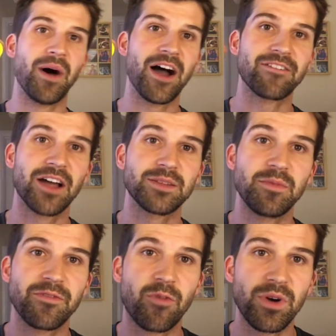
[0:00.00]
I've got them
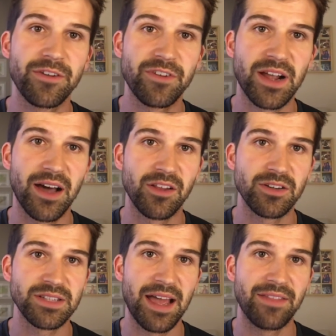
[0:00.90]
in 4 different
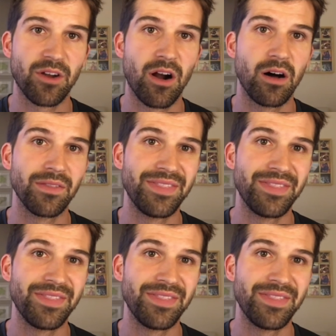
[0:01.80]
colors, and they're all